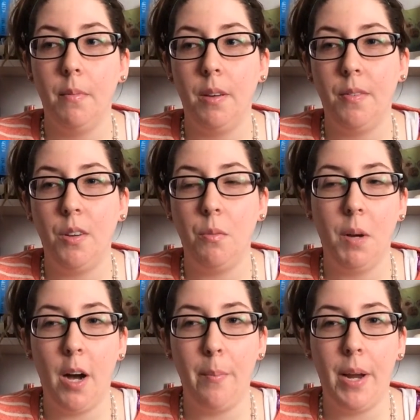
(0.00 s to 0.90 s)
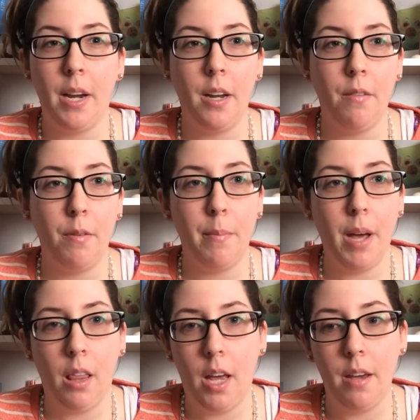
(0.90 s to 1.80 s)
if you become negative in
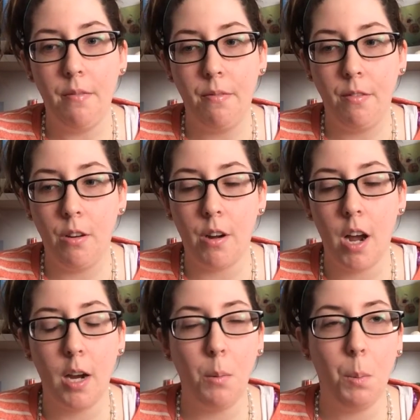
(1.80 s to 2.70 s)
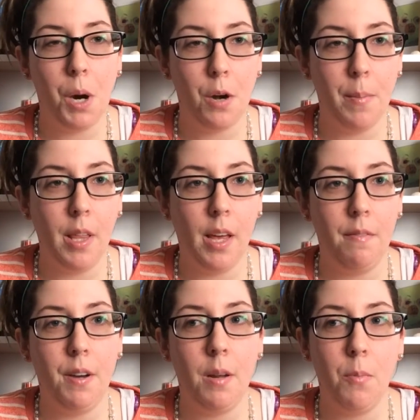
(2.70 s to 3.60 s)
my life, you're not going to be part of my life
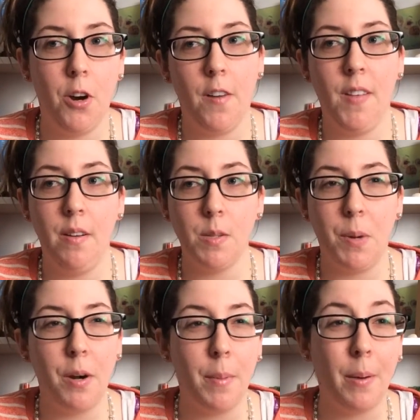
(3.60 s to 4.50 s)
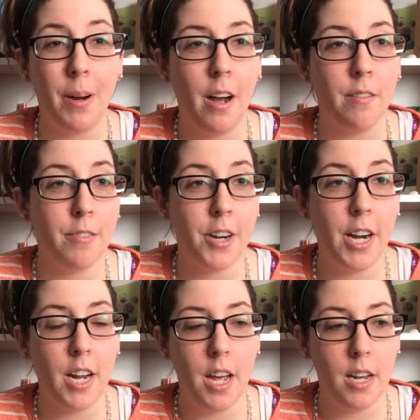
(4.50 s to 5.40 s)
anymore. And that was part of my
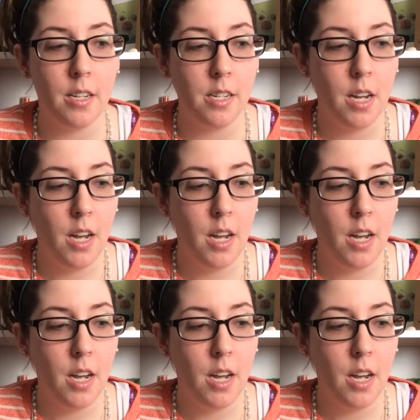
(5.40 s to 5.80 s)
recovery, and